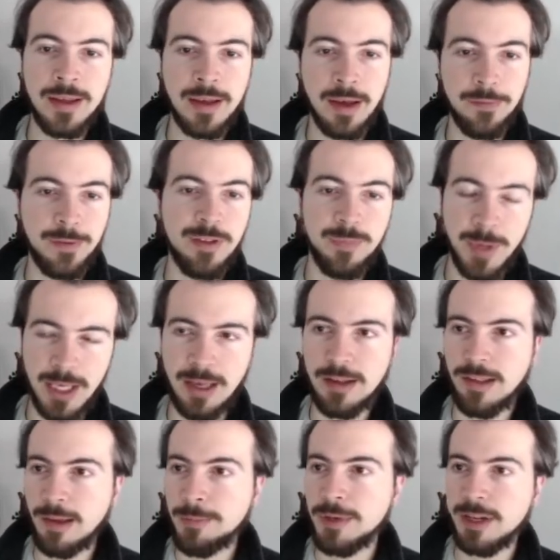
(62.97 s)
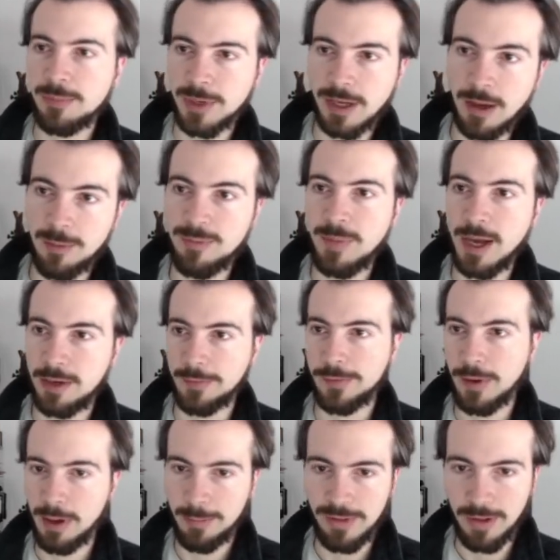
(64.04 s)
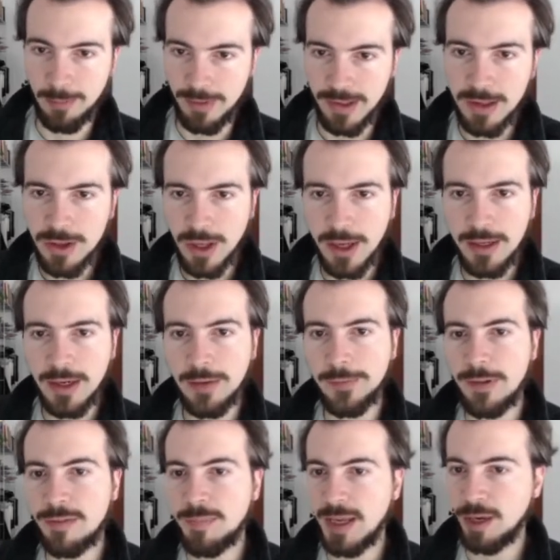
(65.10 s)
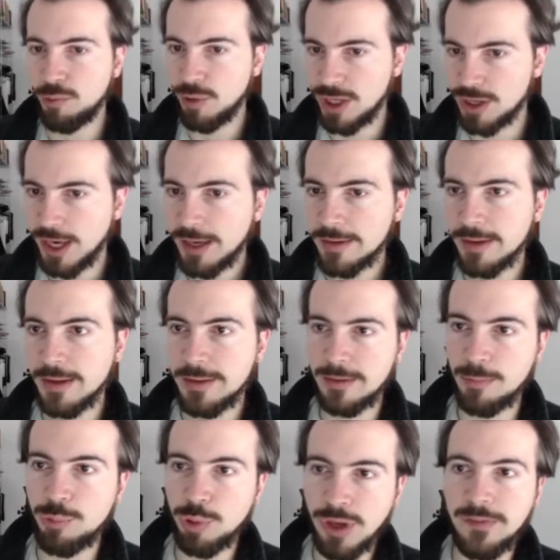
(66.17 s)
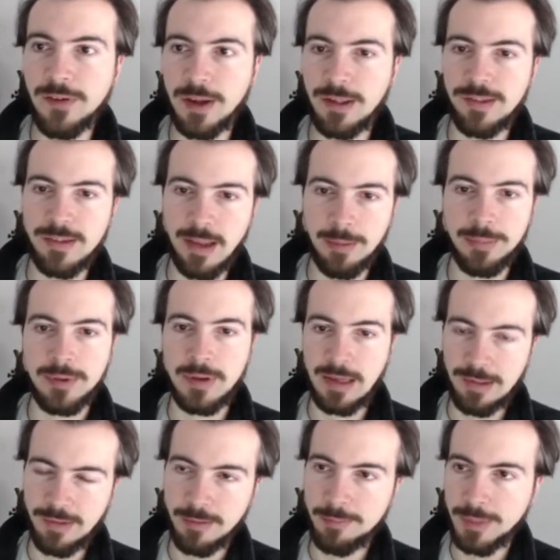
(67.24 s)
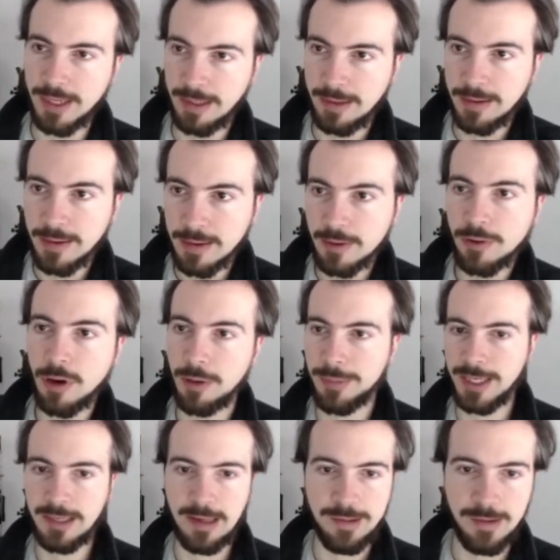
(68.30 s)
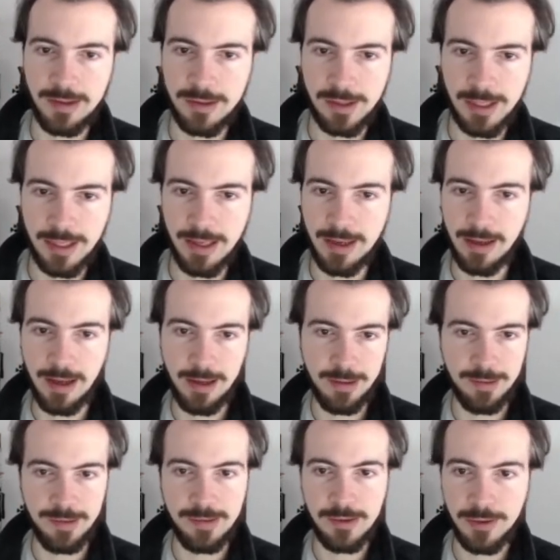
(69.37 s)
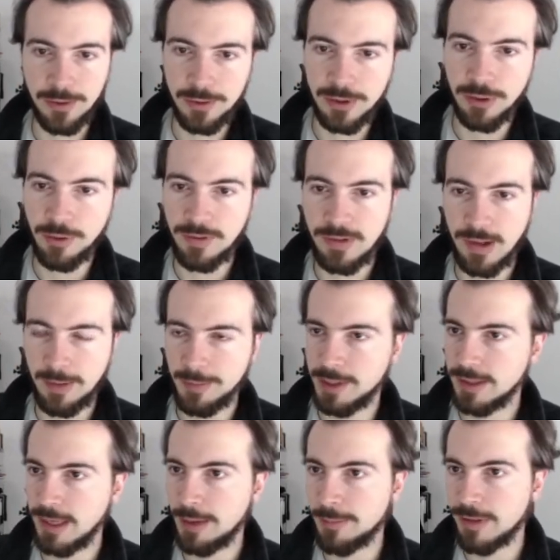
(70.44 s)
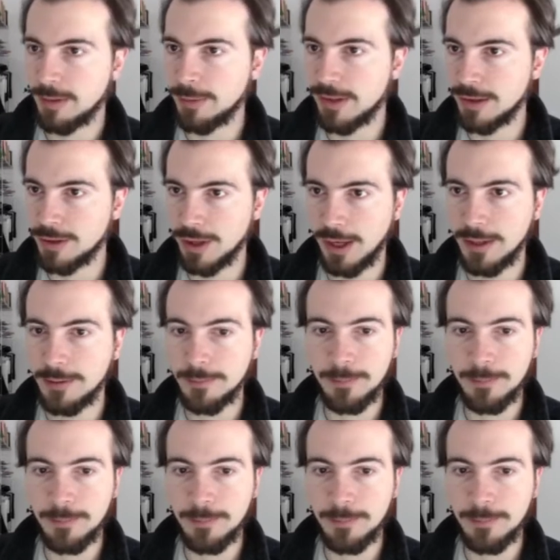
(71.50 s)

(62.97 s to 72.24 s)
If it's being accepted, it becomes part of your MCMC chain. If it's being rejected, the previous step is simply copied essentially as your new step in the MCMC chain.